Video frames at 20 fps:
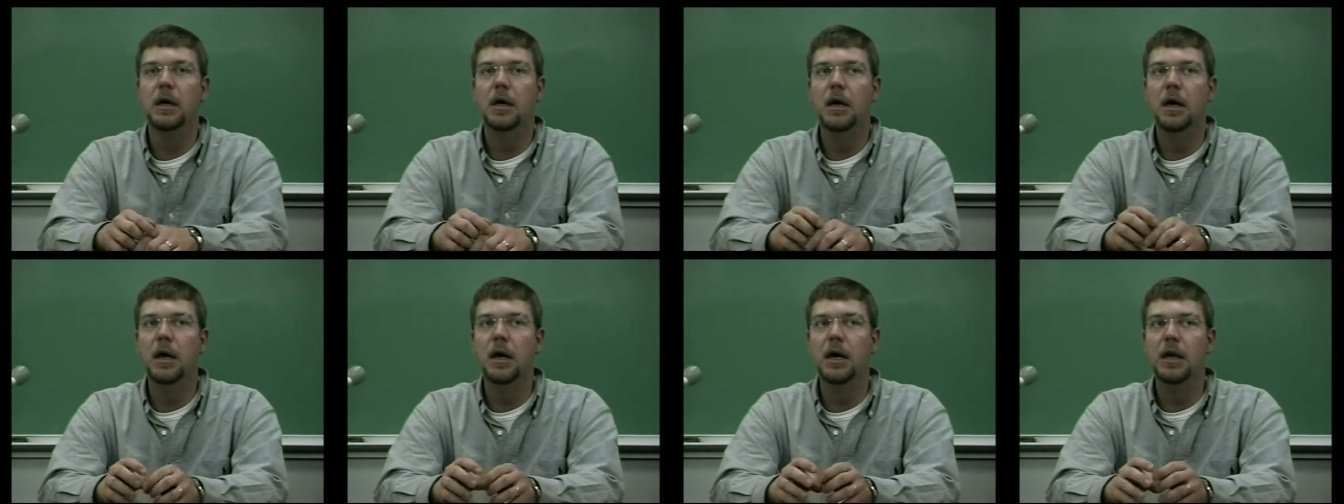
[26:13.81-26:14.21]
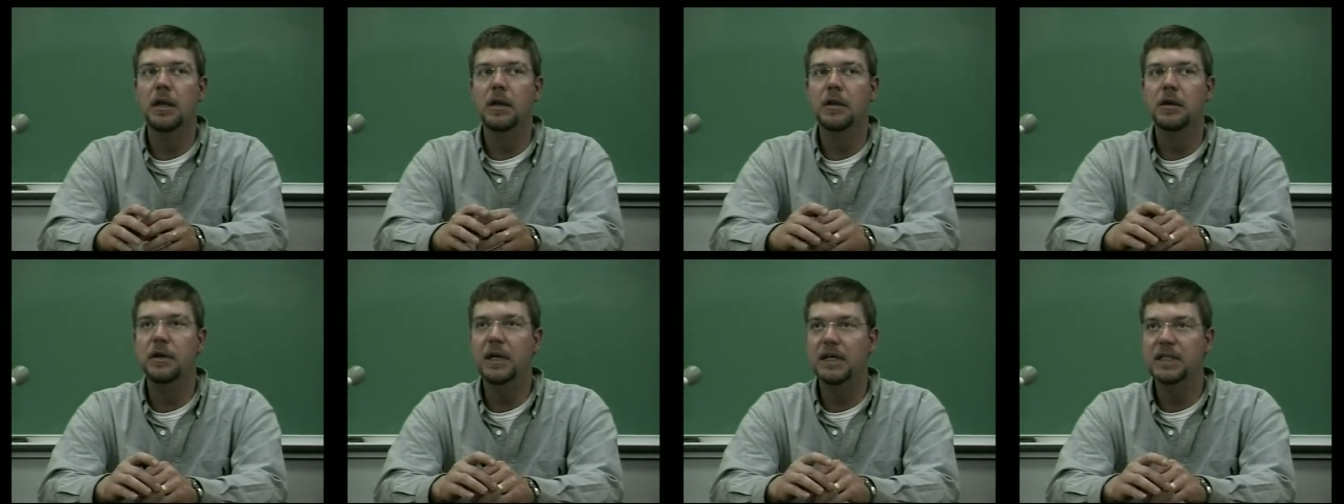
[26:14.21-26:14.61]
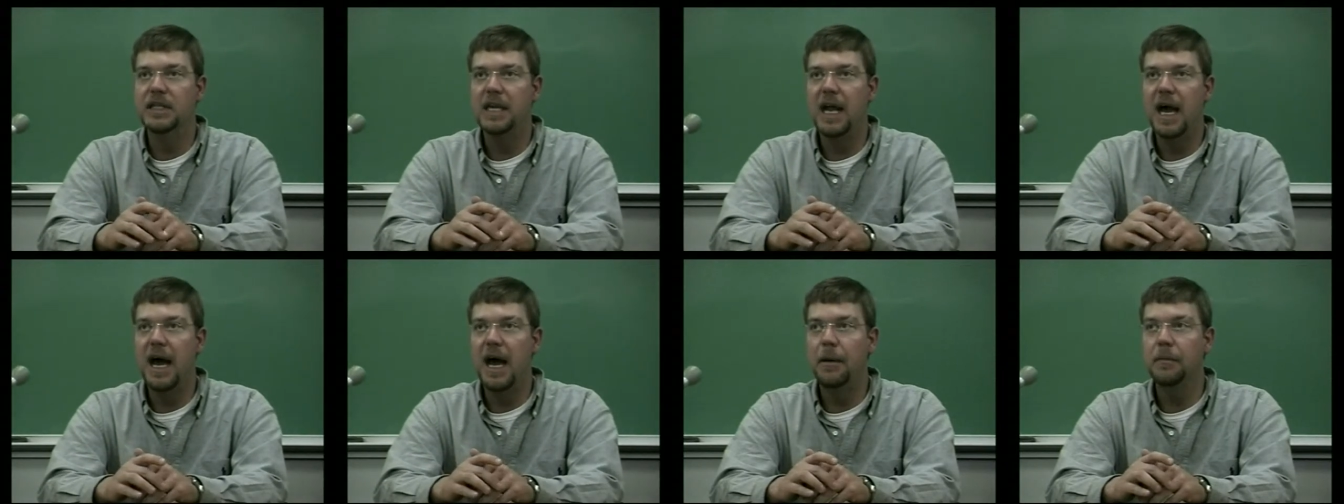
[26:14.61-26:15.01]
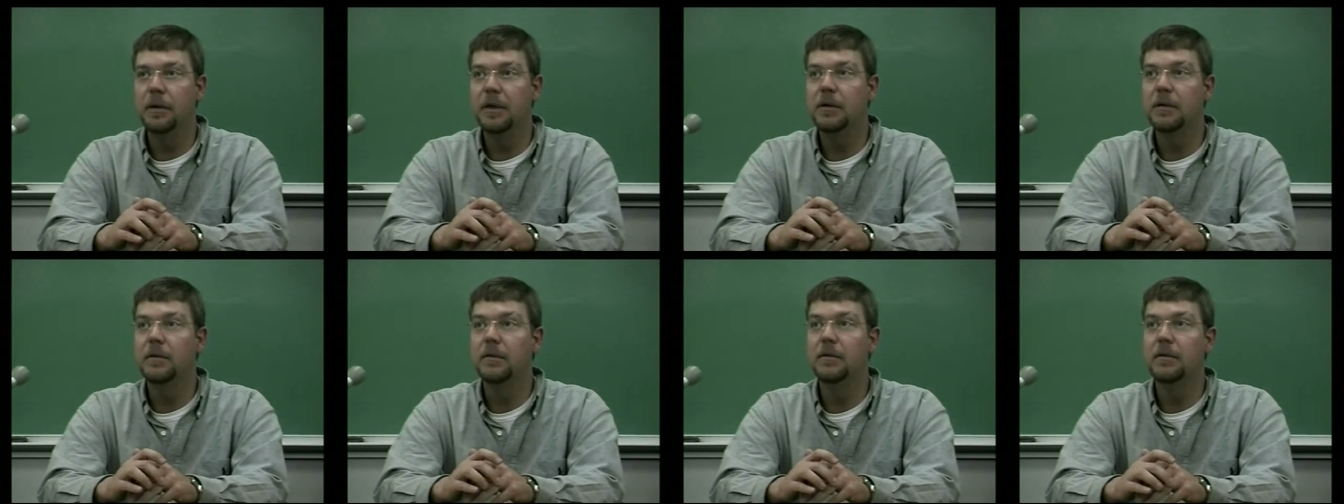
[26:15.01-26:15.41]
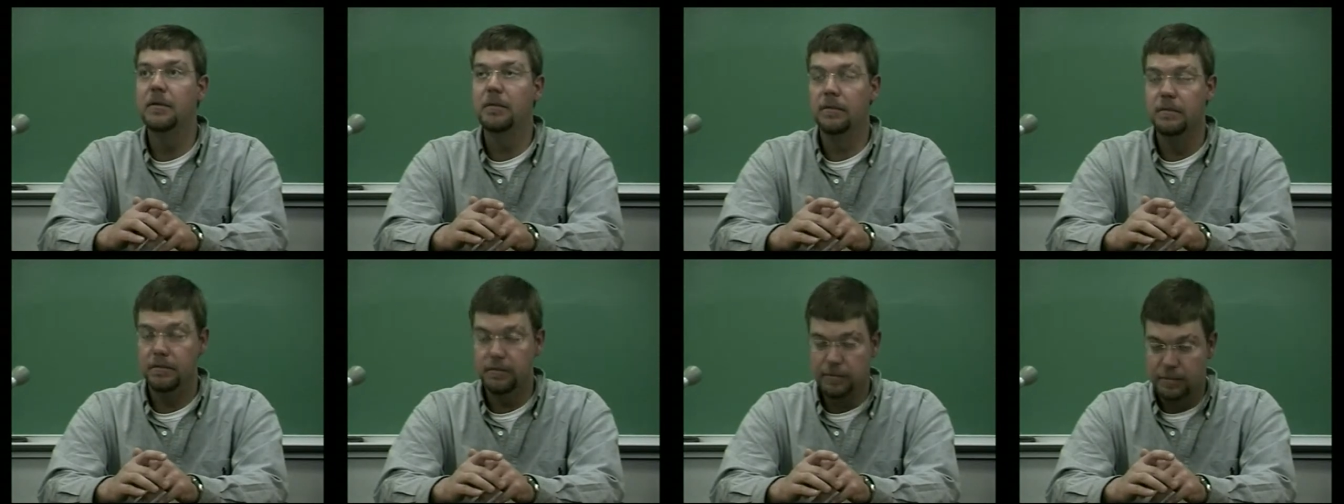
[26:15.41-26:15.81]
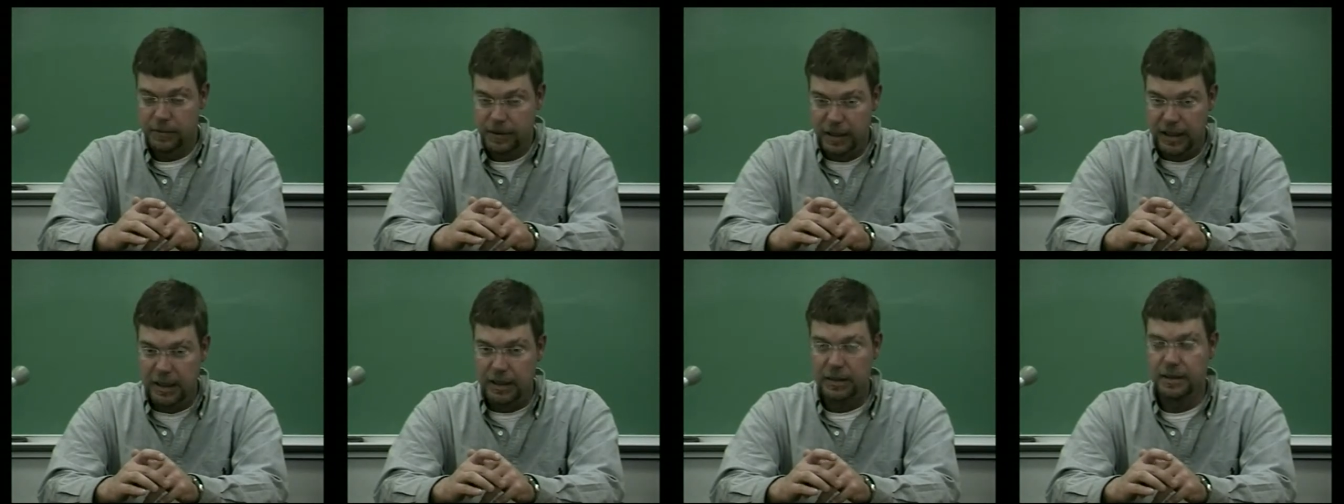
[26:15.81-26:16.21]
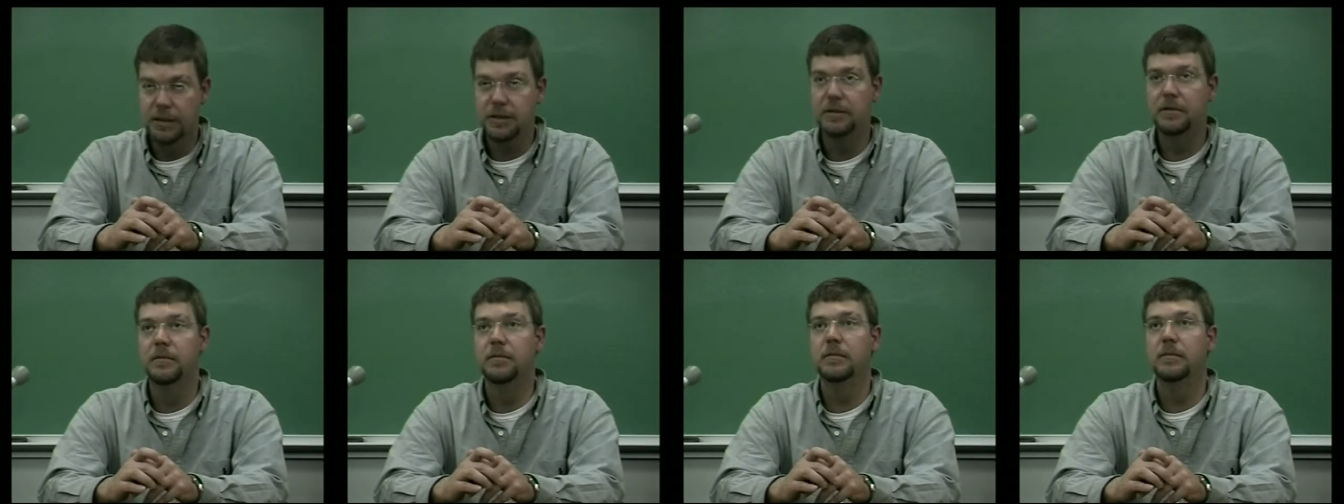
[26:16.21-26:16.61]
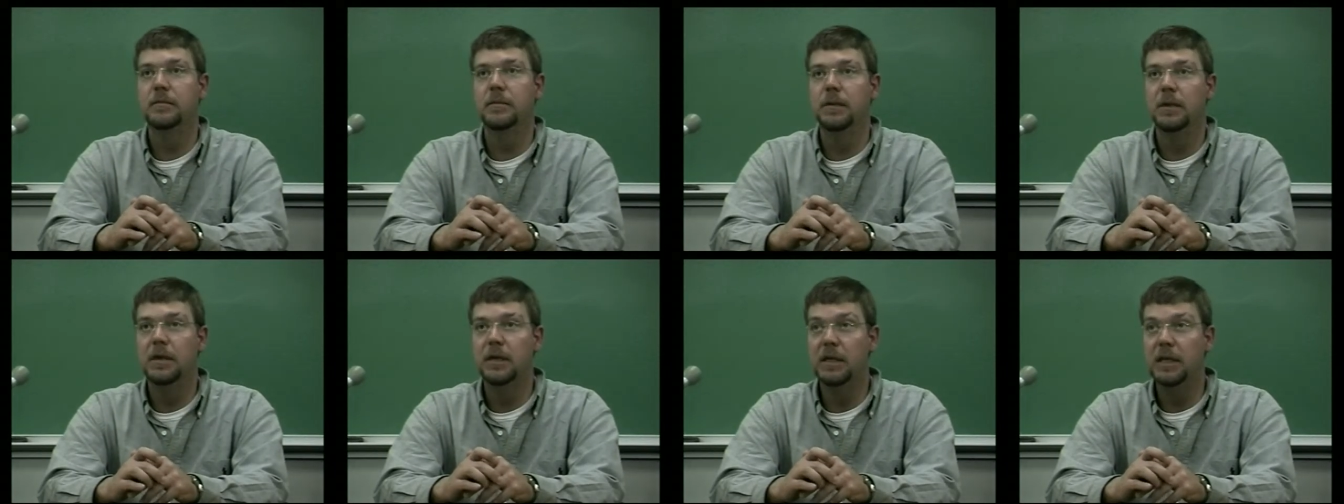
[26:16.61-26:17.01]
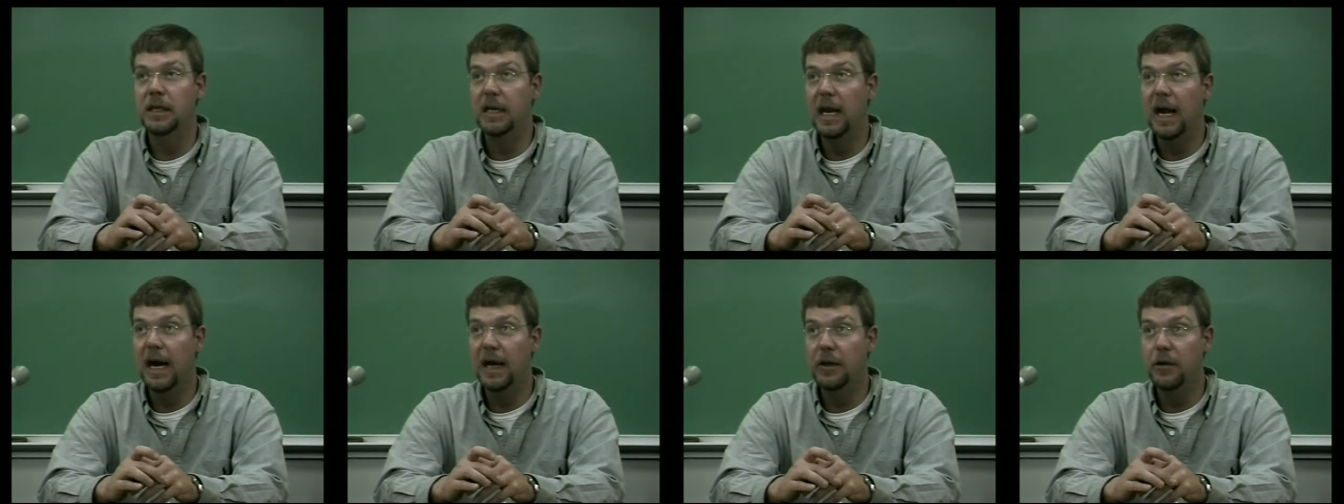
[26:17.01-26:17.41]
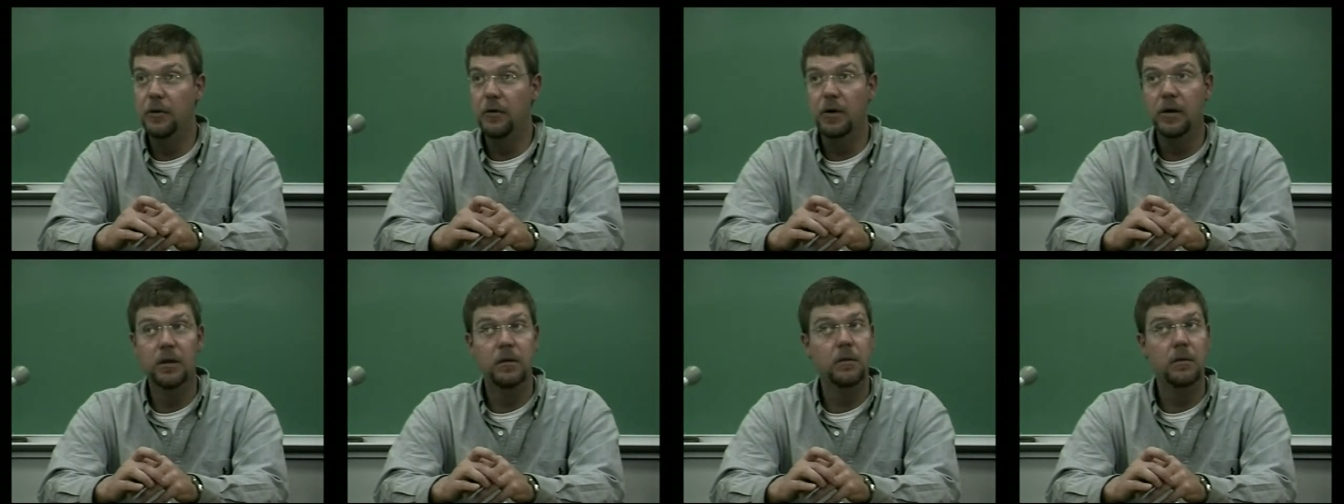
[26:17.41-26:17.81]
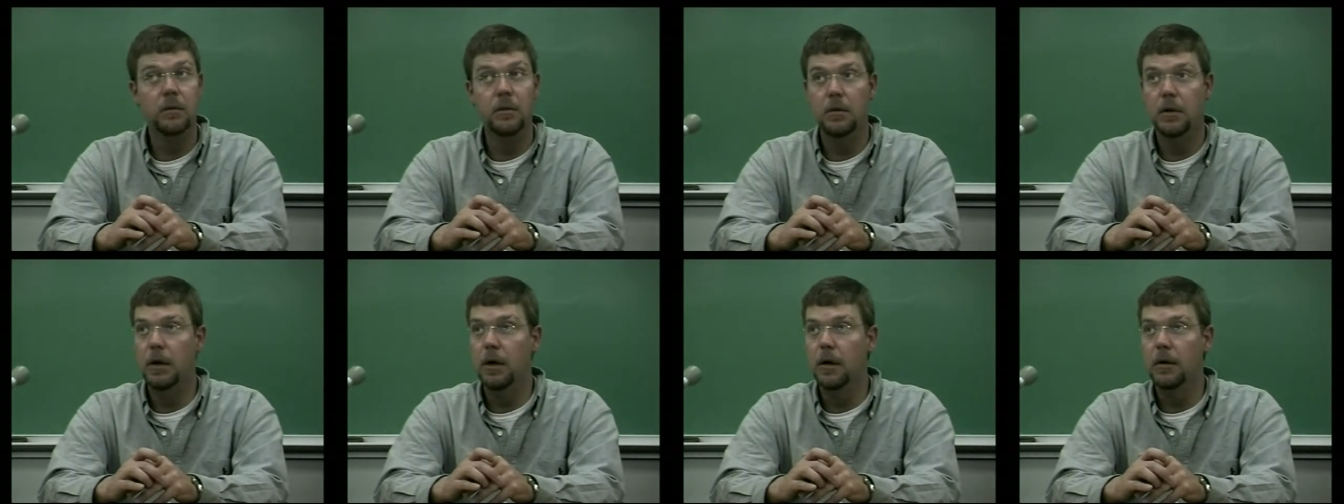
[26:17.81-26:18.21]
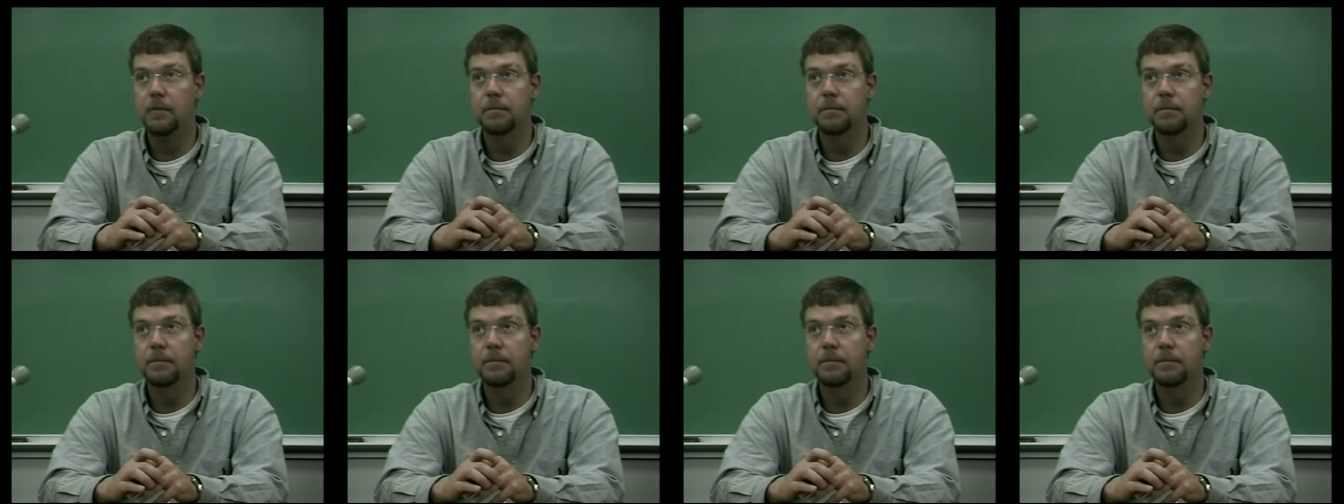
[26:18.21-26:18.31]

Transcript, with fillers: Uh, does it happen? Yes. Did I do it? No.